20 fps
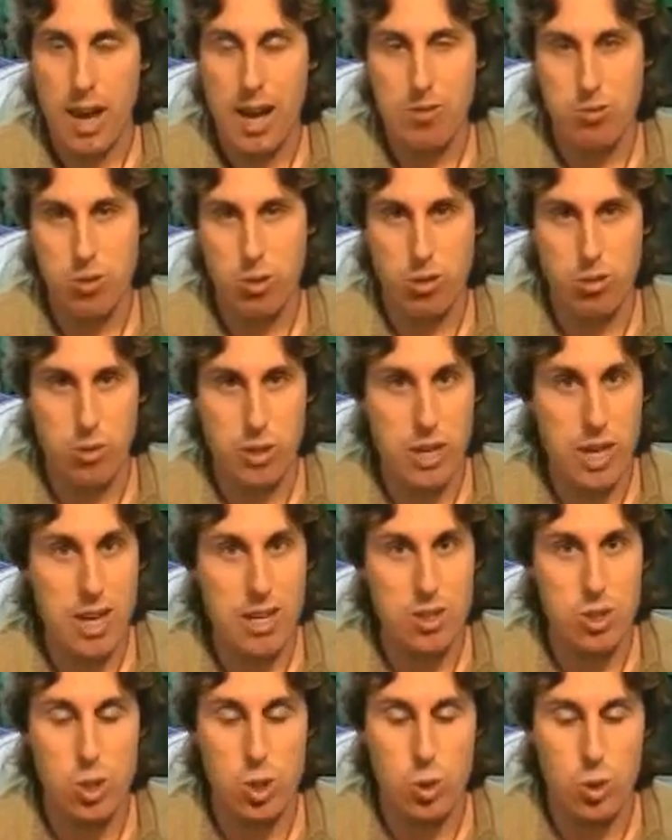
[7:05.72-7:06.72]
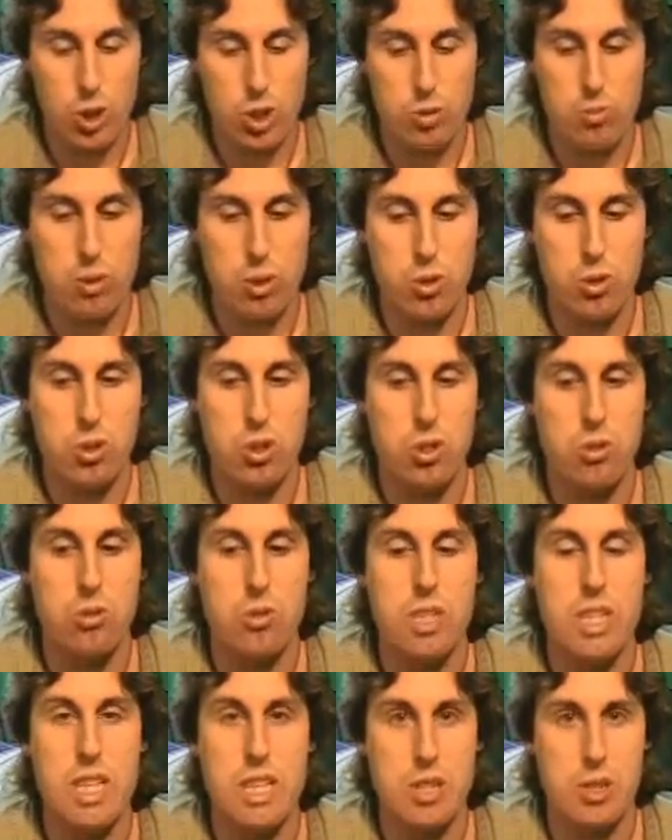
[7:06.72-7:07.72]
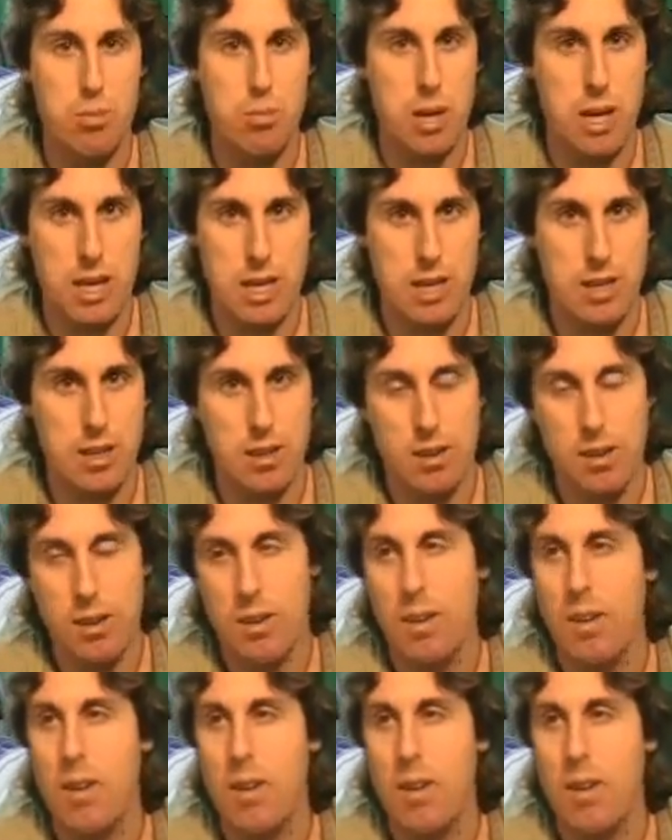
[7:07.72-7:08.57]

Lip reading: And after 3 days, you are supposed to dissipate it.